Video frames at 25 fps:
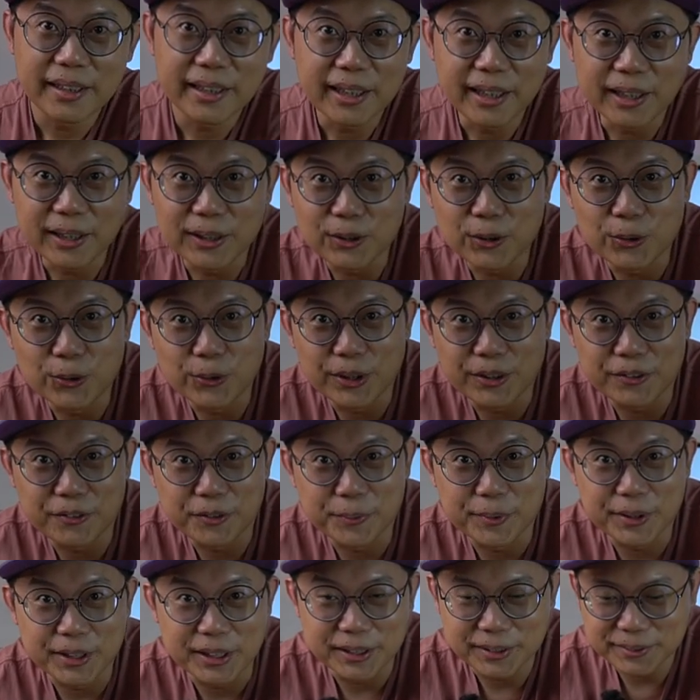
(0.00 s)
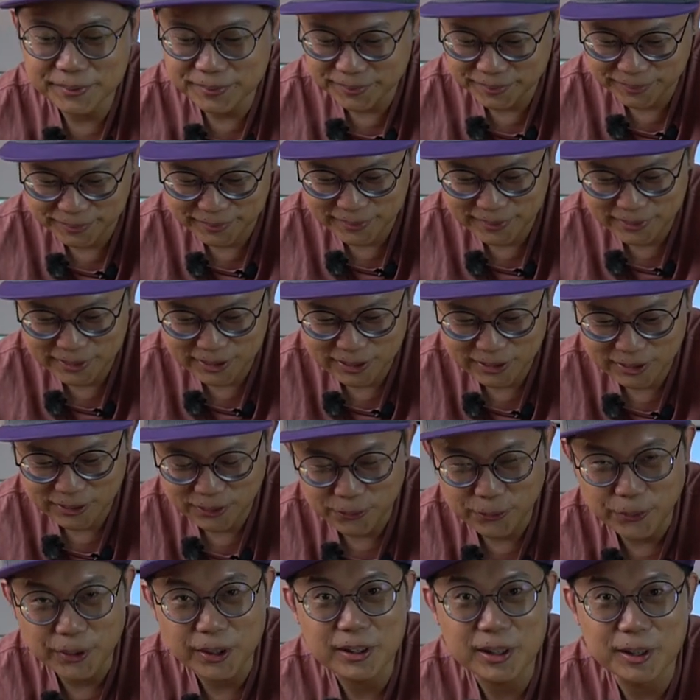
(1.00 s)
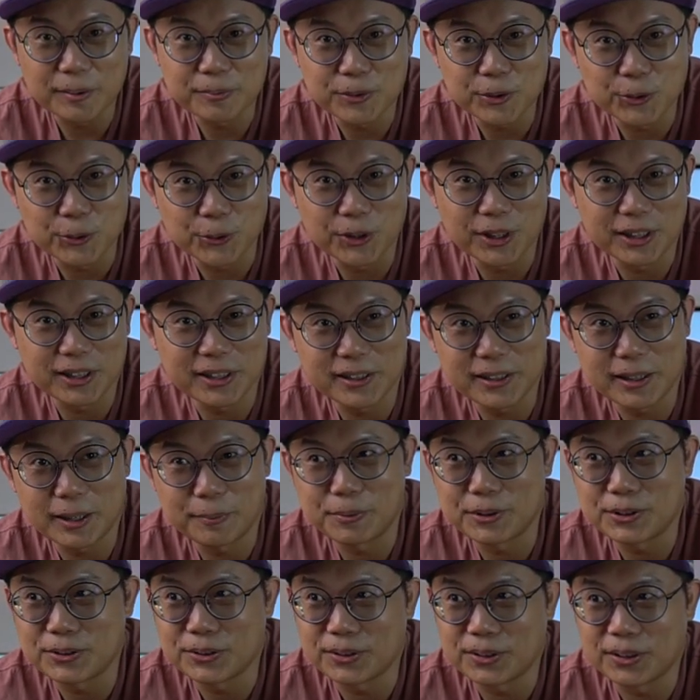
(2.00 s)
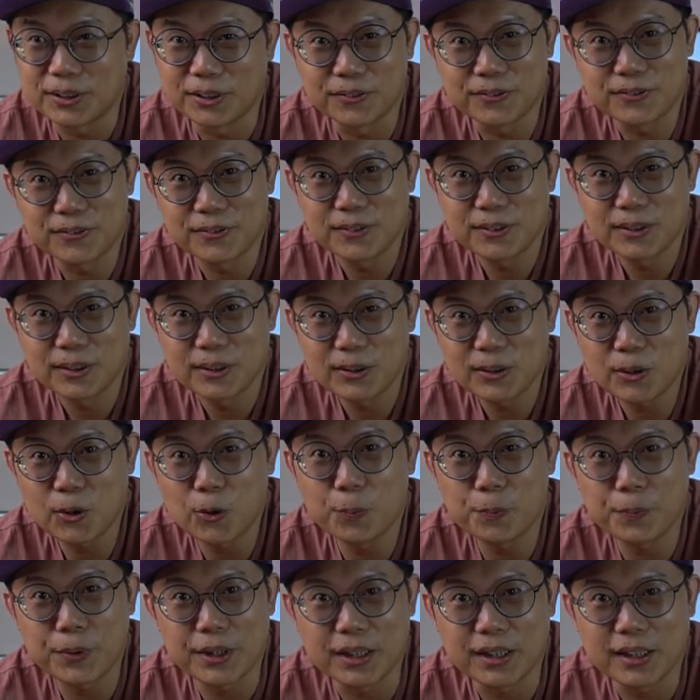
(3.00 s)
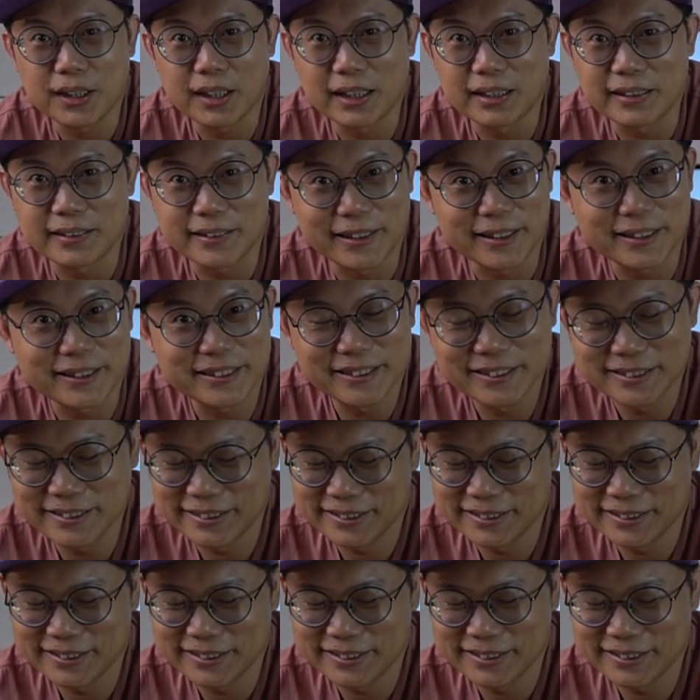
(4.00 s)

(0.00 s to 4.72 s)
Hello everybody, welcome to another episode of Kopi and Tech.